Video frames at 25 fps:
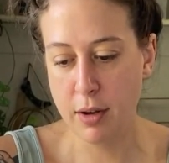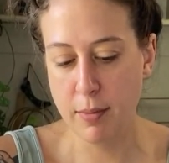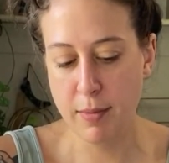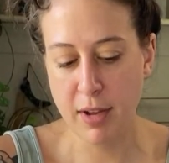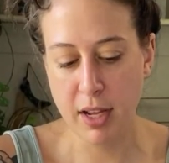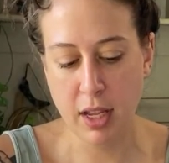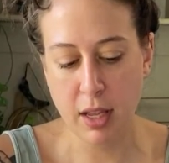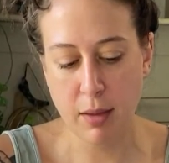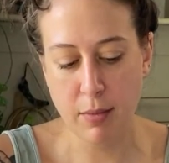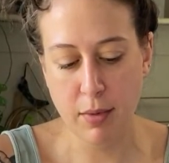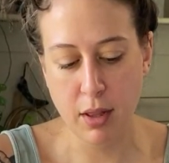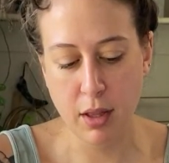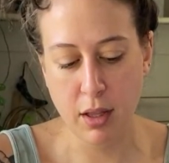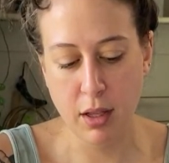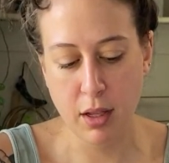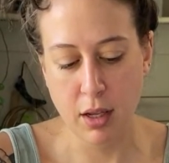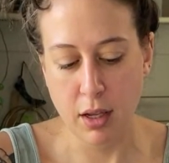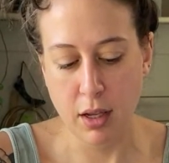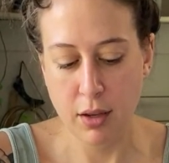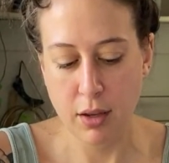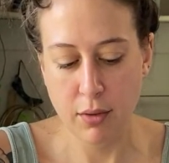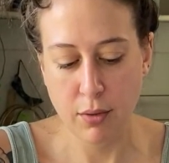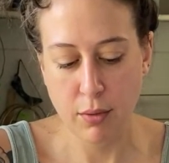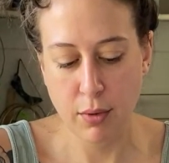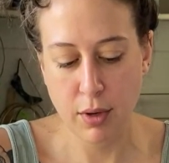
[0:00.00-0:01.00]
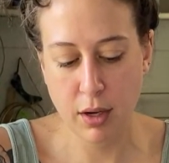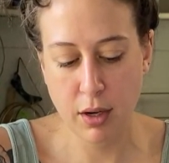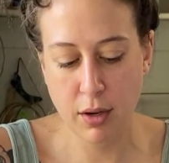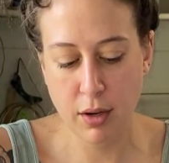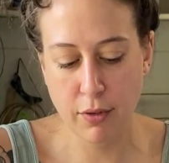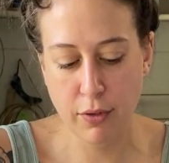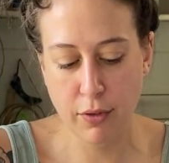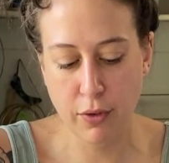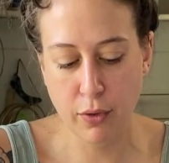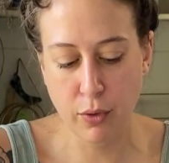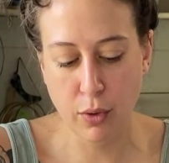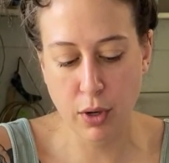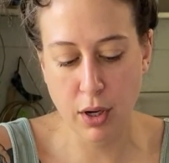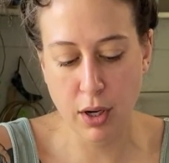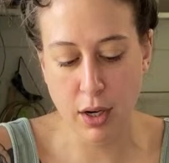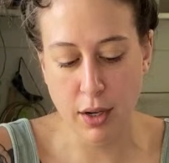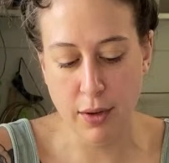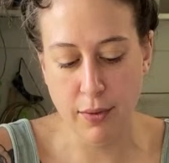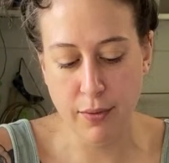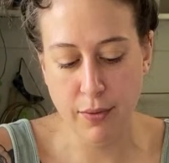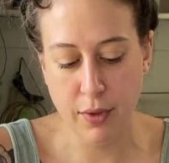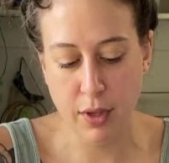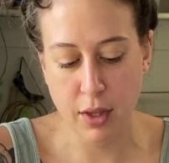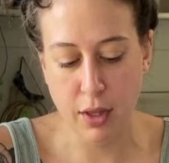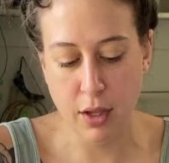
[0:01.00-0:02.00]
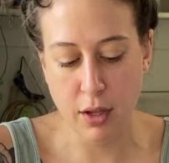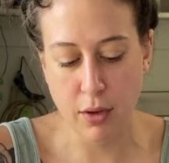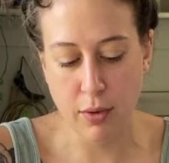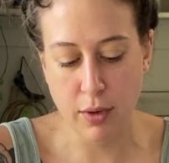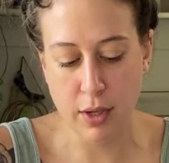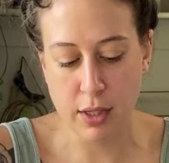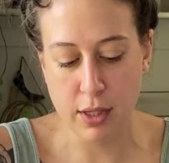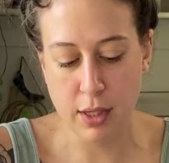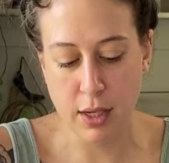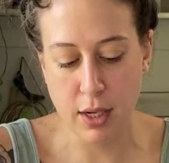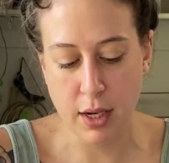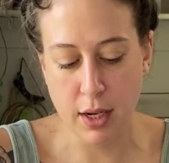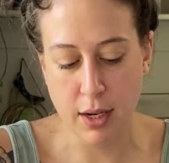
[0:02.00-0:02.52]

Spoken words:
I came in late. We are in Florida, in the USA.